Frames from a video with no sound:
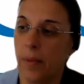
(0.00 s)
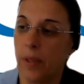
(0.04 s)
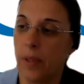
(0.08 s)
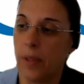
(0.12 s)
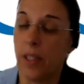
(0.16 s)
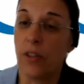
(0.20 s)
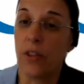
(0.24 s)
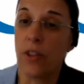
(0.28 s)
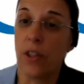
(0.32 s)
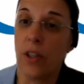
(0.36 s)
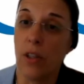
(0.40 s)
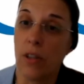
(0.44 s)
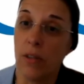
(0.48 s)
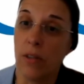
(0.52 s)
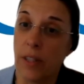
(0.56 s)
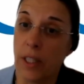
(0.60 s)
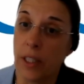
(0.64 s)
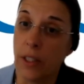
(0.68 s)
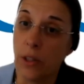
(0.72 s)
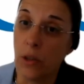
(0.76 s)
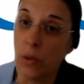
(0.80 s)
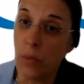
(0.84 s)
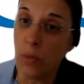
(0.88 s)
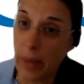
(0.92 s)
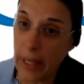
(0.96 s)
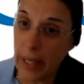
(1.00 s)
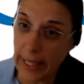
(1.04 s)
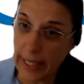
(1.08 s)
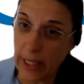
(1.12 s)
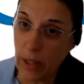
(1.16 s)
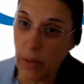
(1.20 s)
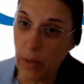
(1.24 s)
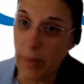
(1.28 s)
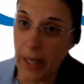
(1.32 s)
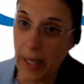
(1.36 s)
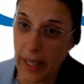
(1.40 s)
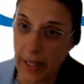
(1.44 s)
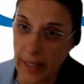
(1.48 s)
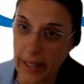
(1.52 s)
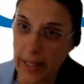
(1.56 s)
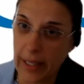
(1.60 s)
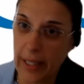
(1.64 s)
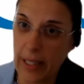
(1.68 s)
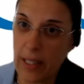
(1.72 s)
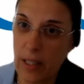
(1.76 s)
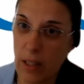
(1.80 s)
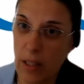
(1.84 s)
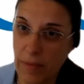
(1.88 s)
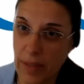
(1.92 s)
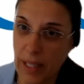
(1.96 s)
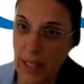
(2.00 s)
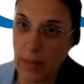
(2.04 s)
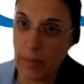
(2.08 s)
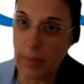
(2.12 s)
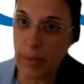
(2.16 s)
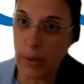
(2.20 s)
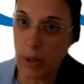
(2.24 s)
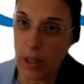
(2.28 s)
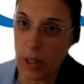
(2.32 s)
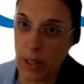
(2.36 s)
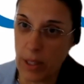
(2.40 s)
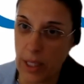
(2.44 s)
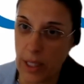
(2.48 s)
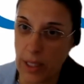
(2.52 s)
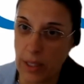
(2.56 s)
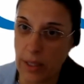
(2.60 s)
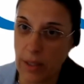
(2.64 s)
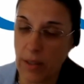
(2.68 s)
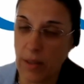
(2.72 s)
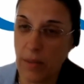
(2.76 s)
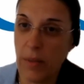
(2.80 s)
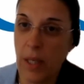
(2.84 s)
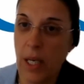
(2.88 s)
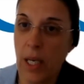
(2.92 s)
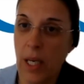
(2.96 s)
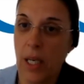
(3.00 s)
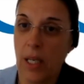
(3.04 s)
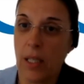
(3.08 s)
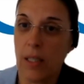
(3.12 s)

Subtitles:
discover new biomarkers of Alport syndrome.